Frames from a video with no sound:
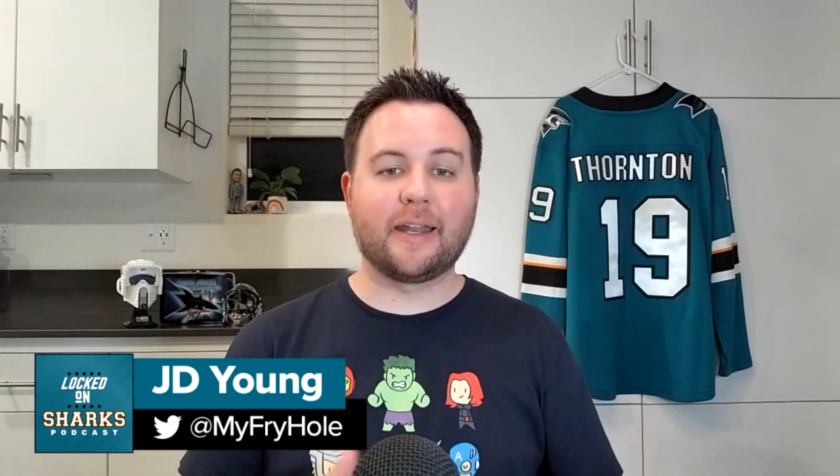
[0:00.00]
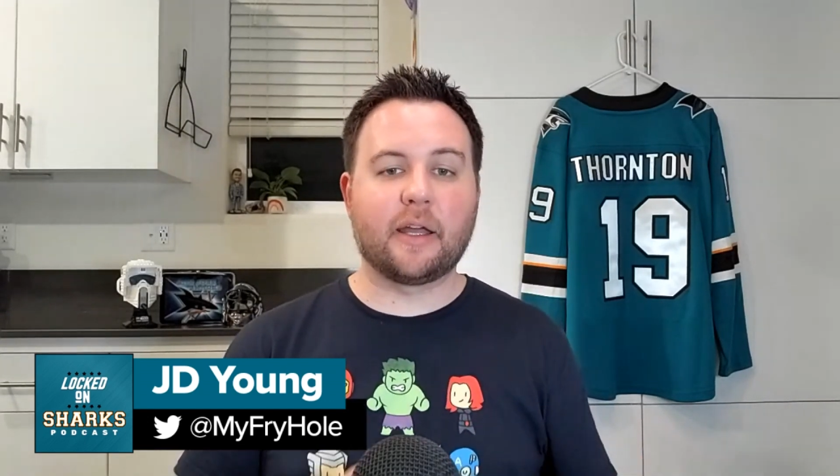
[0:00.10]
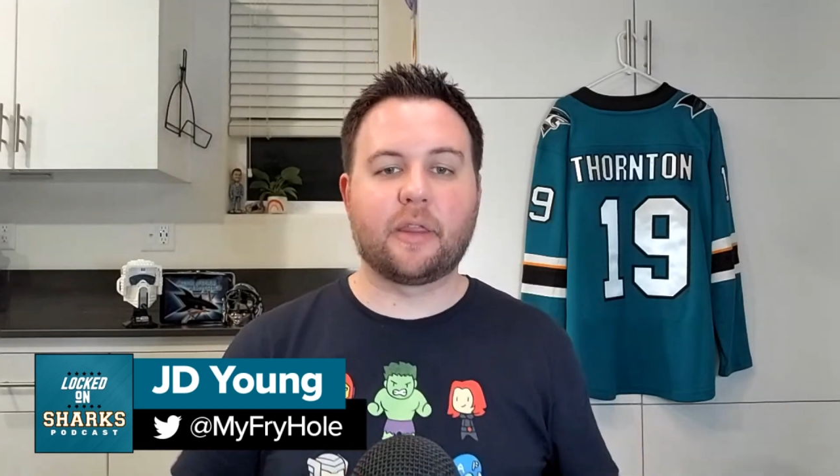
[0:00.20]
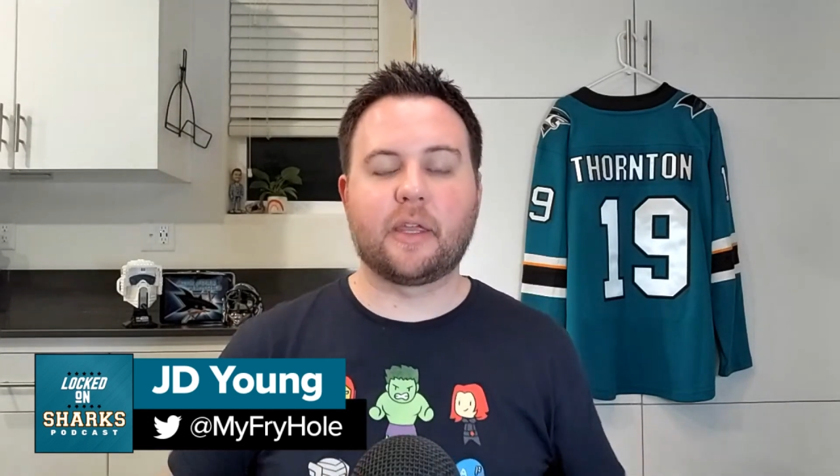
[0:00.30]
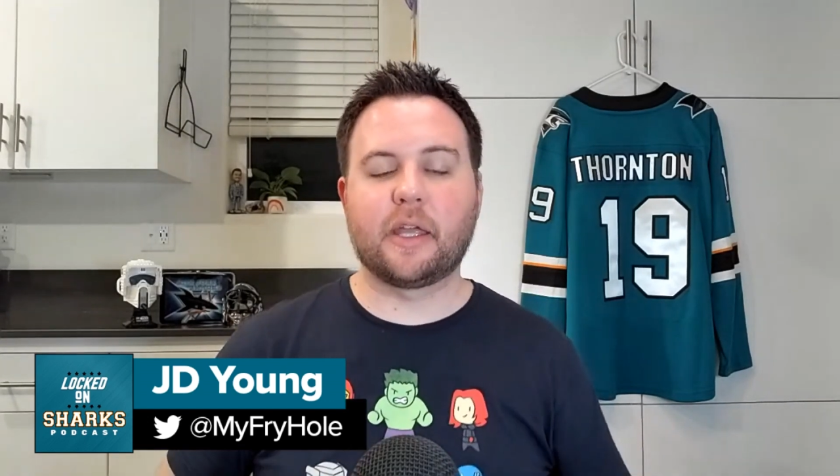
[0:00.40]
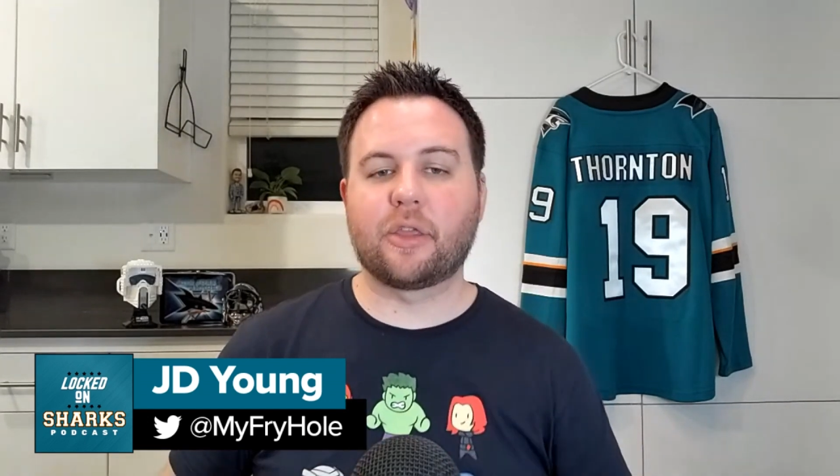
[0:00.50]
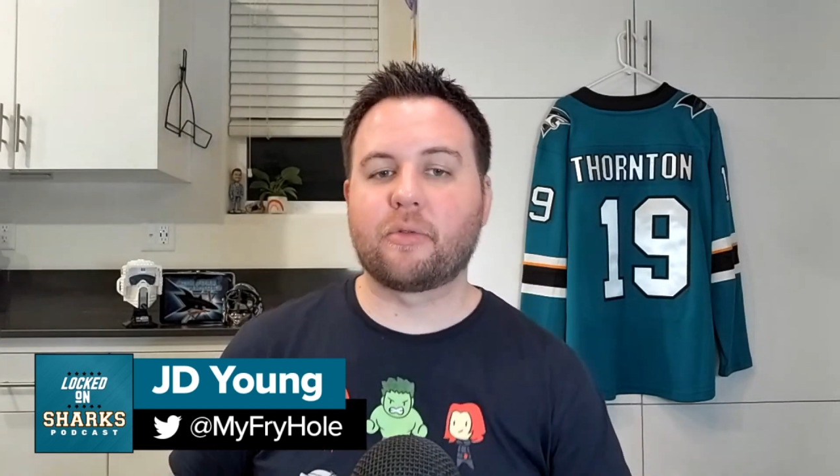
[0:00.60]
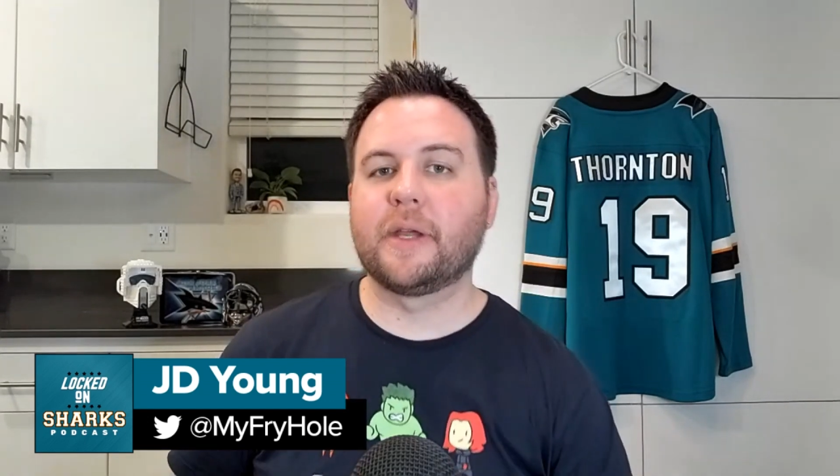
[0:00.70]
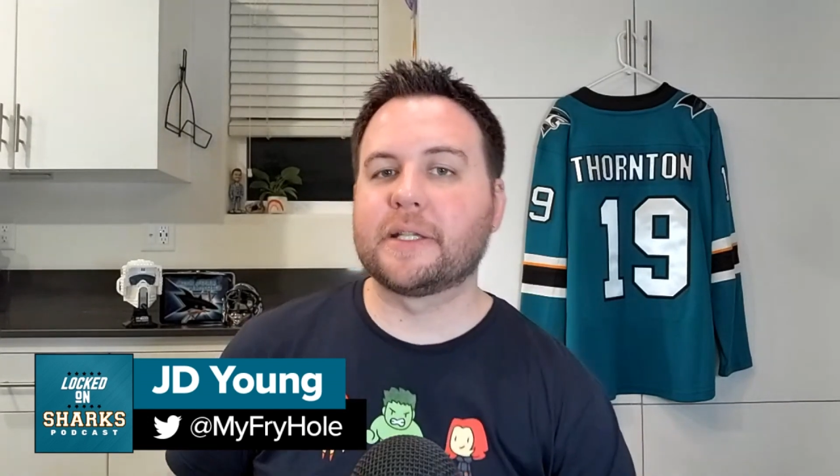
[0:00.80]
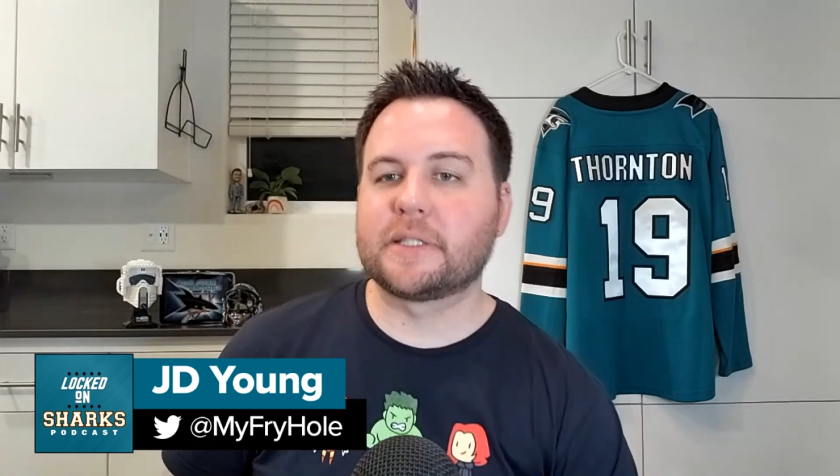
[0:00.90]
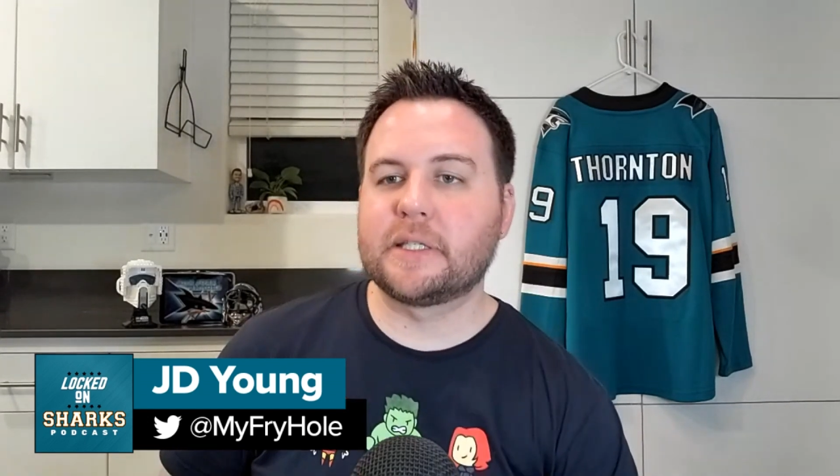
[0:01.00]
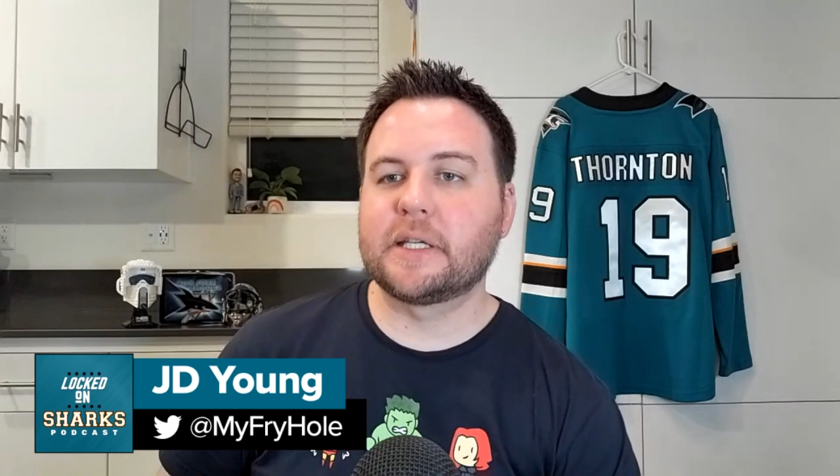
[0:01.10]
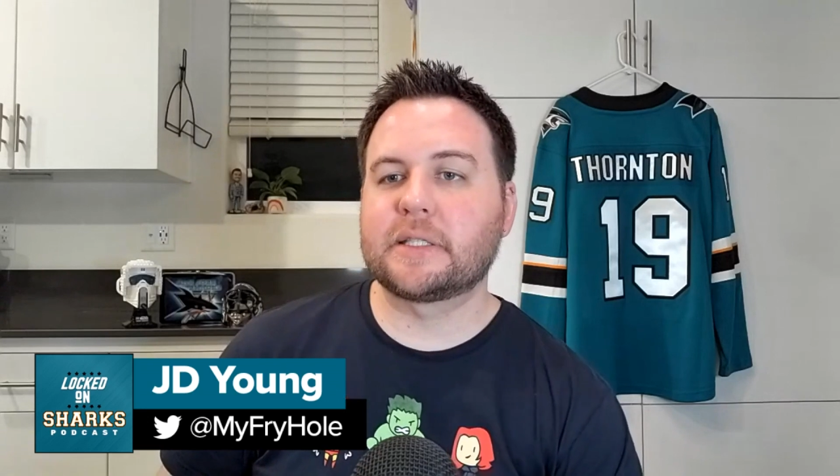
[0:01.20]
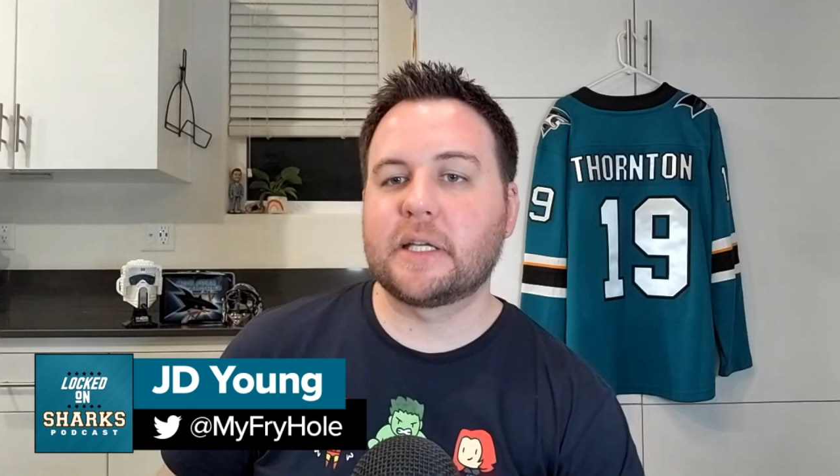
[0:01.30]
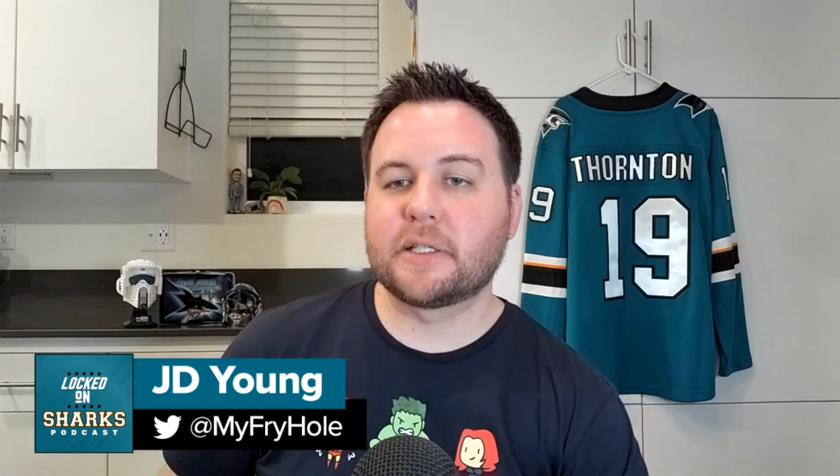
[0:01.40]
I think he had three
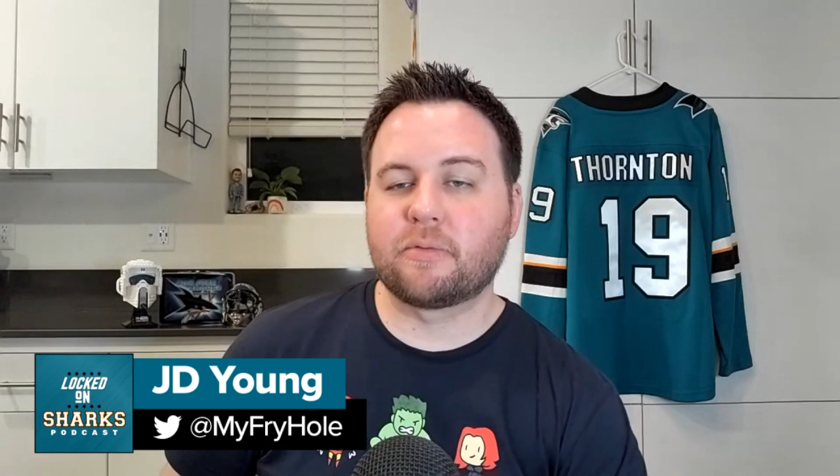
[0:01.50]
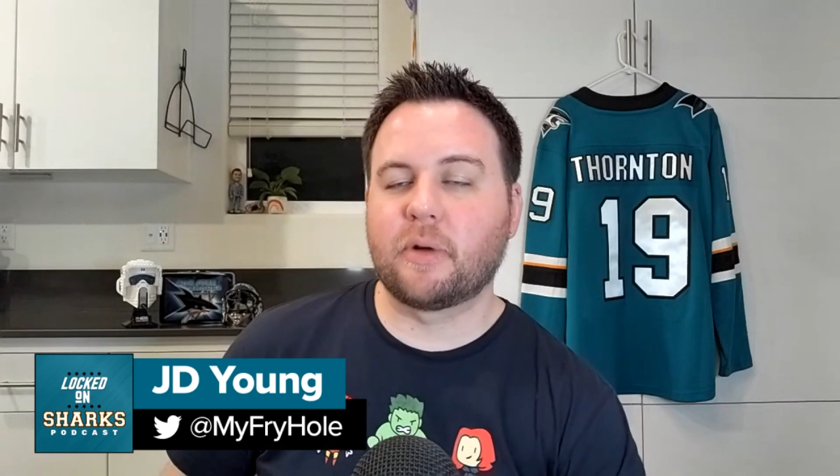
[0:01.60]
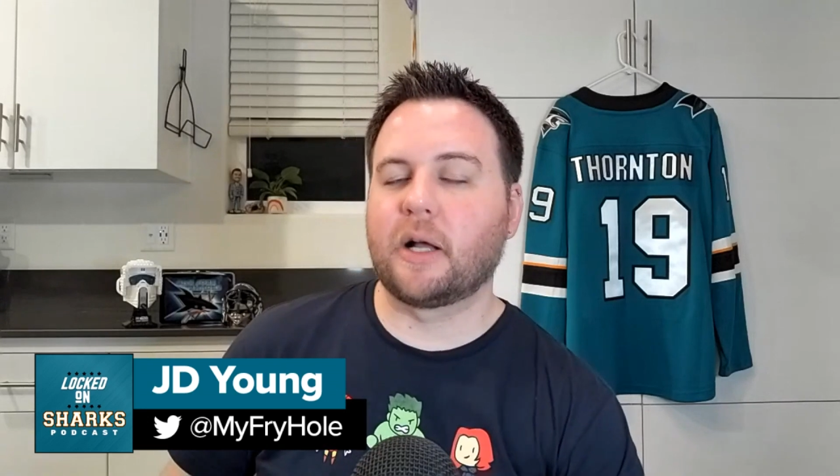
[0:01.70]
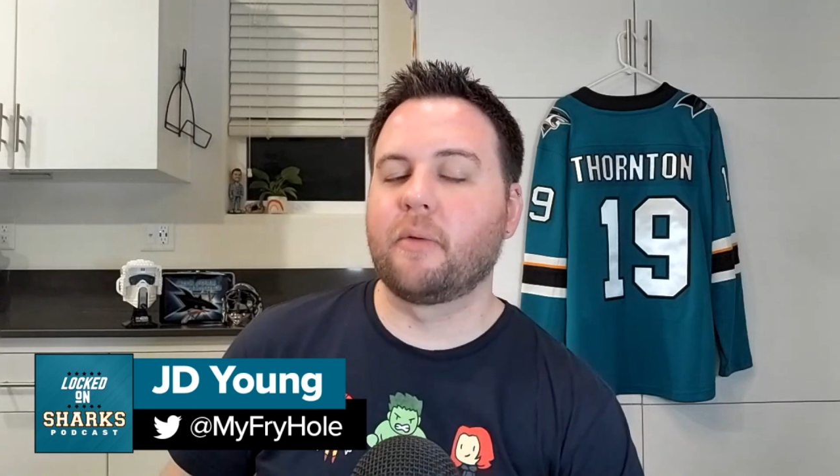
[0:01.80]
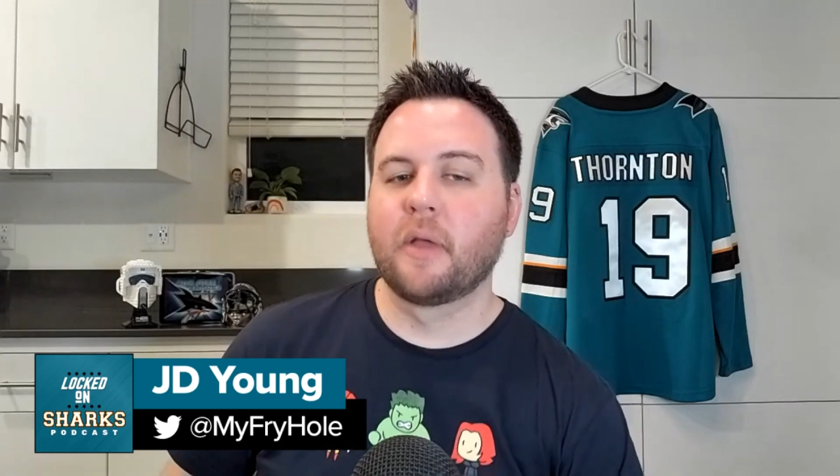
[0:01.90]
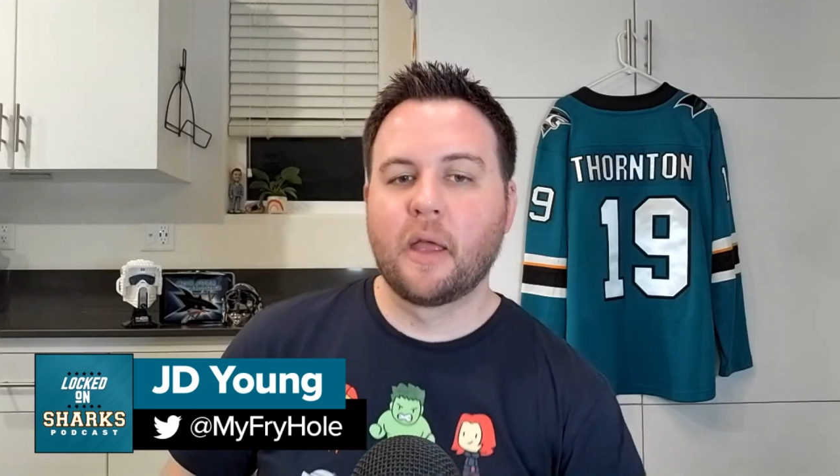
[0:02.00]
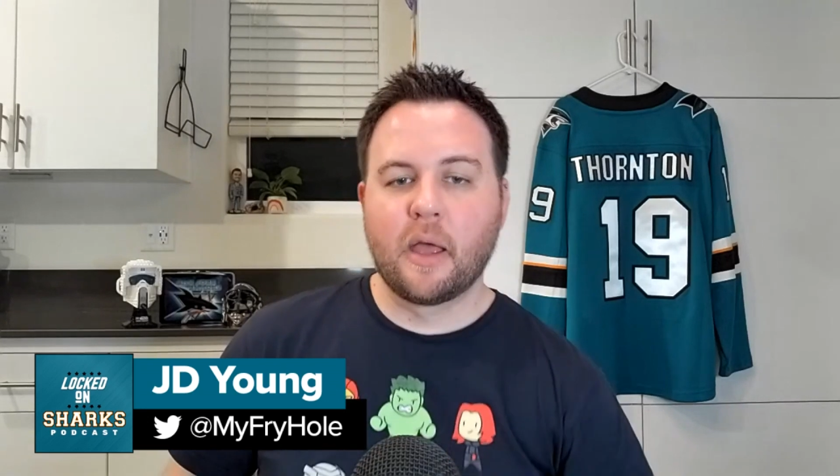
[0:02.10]
assists as well.